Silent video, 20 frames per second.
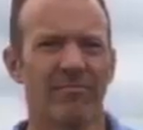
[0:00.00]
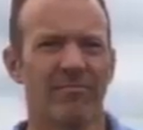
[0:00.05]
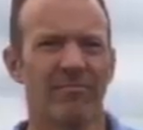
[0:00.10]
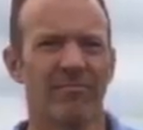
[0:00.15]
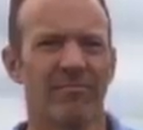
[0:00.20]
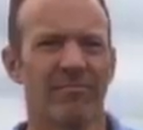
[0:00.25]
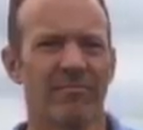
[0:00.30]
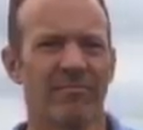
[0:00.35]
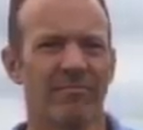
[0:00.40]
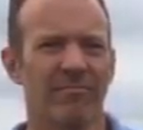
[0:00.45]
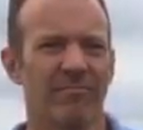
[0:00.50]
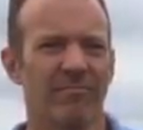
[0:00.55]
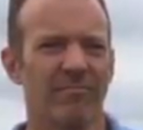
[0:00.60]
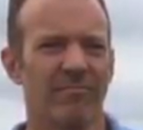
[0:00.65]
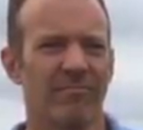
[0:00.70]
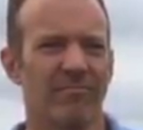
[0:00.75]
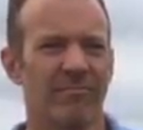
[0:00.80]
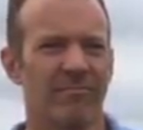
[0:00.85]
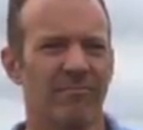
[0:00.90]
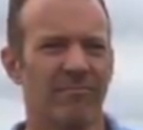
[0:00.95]

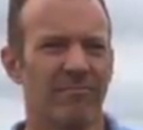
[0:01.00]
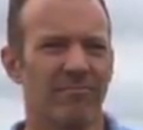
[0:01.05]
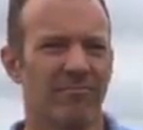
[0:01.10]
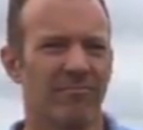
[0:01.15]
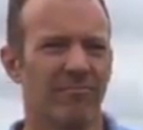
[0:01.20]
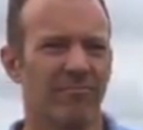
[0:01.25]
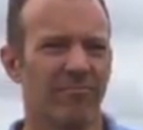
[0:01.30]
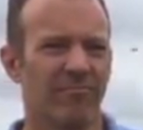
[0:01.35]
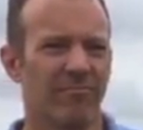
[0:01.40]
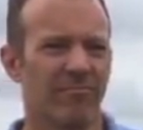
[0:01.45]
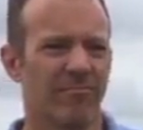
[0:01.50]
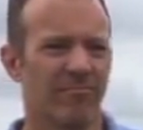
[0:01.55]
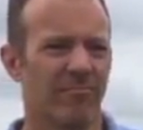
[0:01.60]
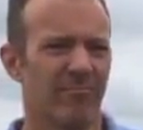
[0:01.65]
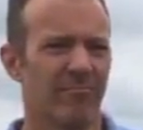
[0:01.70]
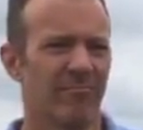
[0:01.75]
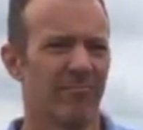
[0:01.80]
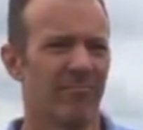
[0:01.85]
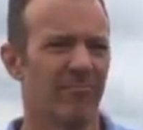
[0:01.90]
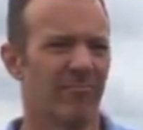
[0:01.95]

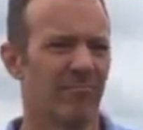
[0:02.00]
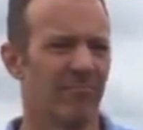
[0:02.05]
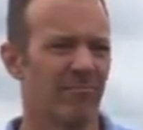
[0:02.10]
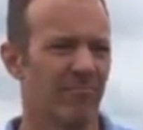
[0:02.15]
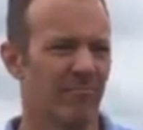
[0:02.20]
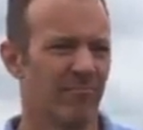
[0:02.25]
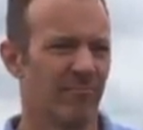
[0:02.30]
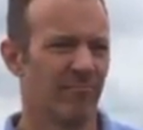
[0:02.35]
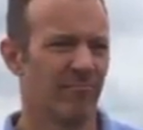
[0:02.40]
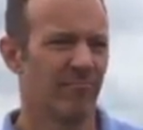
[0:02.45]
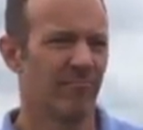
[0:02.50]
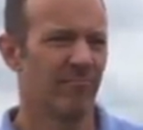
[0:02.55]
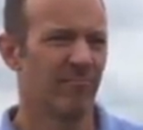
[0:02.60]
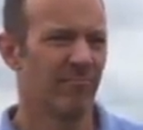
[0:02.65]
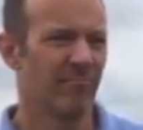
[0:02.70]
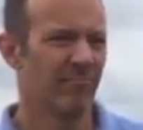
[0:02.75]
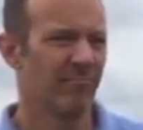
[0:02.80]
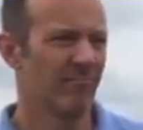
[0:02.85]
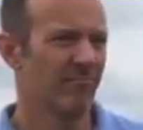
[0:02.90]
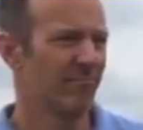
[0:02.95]

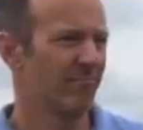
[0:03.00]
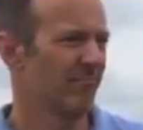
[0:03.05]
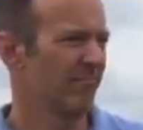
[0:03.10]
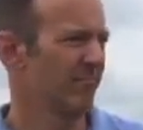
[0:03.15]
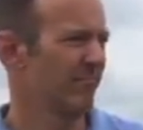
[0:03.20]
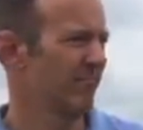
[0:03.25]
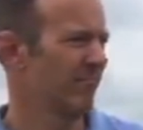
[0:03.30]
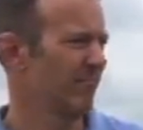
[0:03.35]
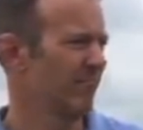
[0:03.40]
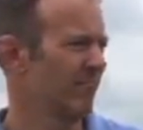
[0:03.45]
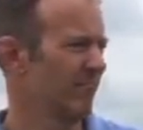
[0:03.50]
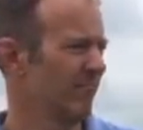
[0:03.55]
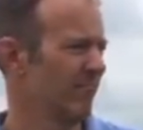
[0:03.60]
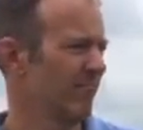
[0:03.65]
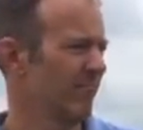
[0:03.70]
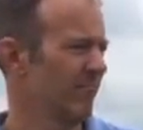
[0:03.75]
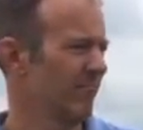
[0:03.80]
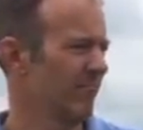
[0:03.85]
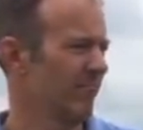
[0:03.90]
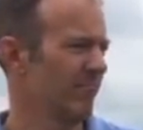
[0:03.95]

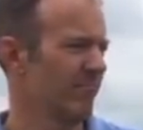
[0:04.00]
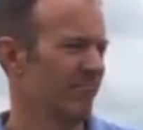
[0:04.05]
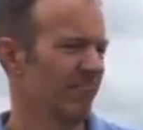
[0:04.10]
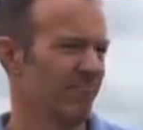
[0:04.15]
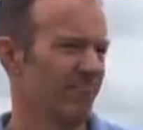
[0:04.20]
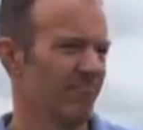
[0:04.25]
[no speech]